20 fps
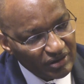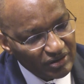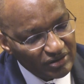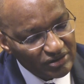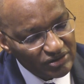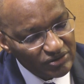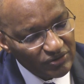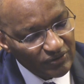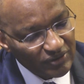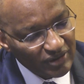
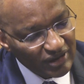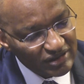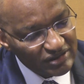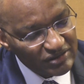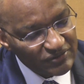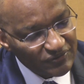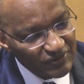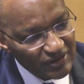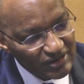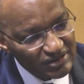So let's
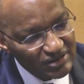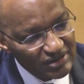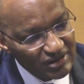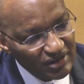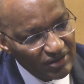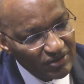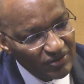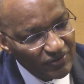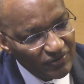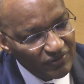first
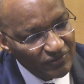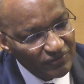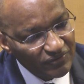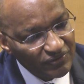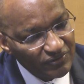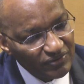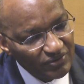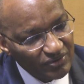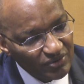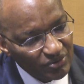think of
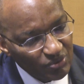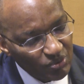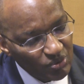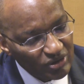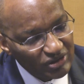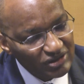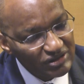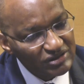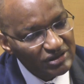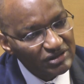
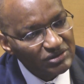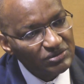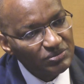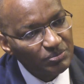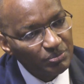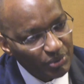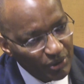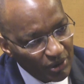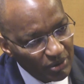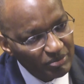what is the
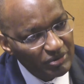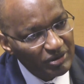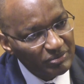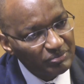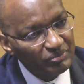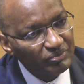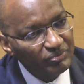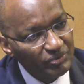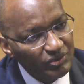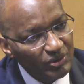problem,
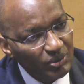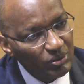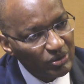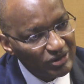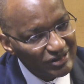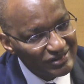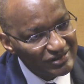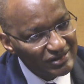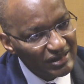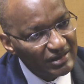
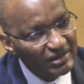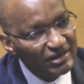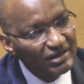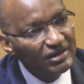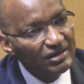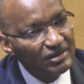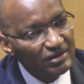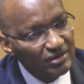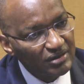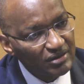what is the
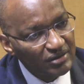need.